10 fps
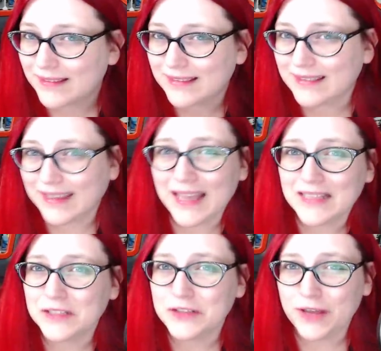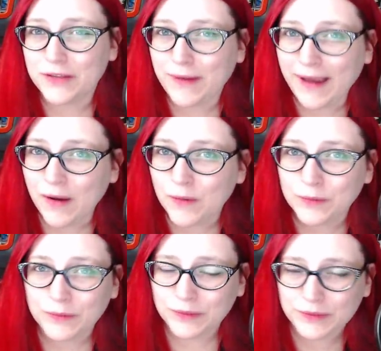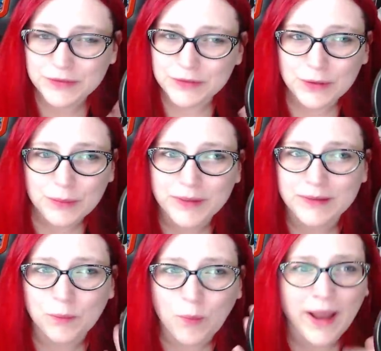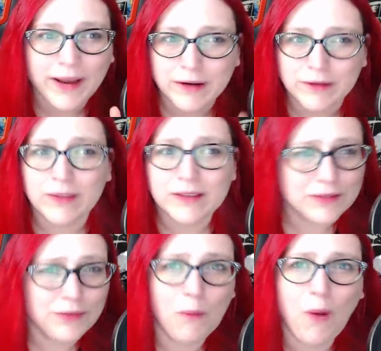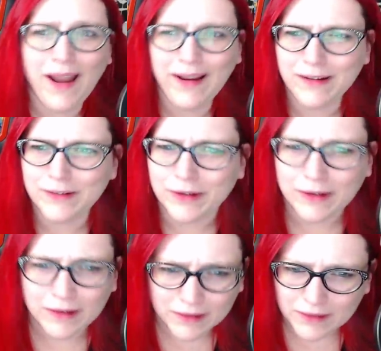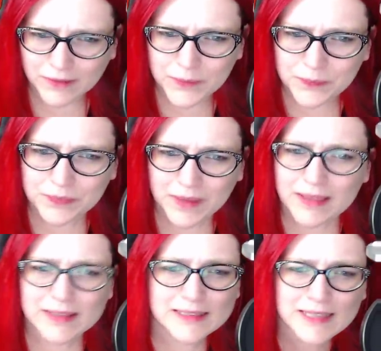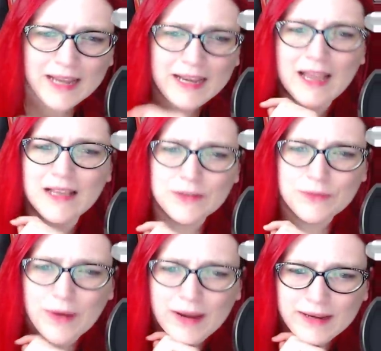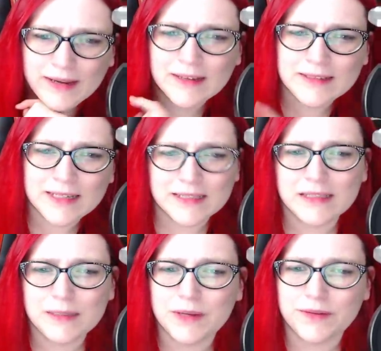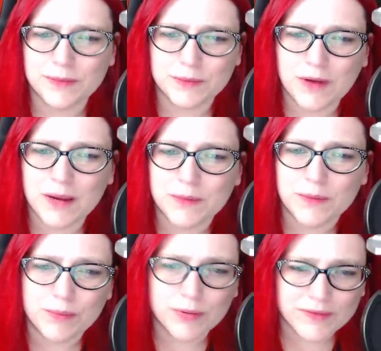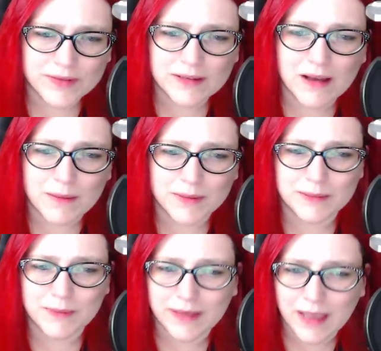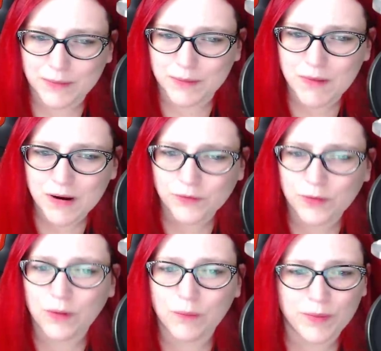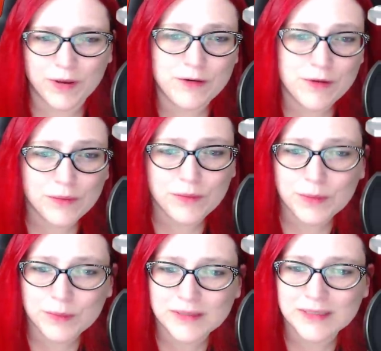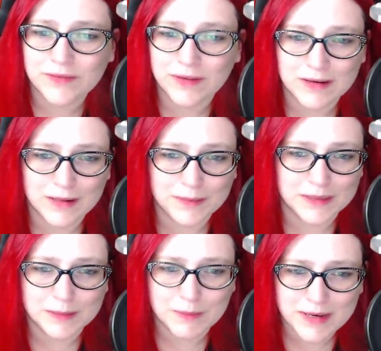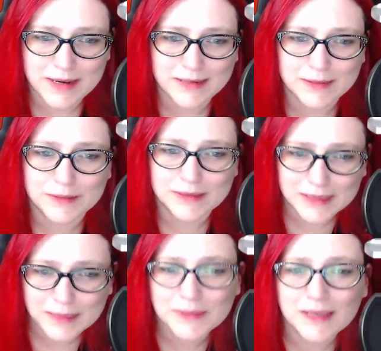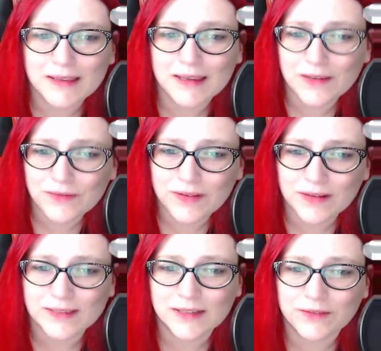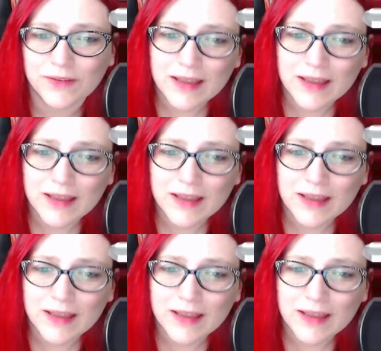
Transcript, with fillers: They cancel each other out. You stupid. Wired. This is from Wired. The site, as of writing, it doesn't seem to have subscribed to the previous comments about Captain Marvel, but no new ones have gone up since Monday, so it seems the influx of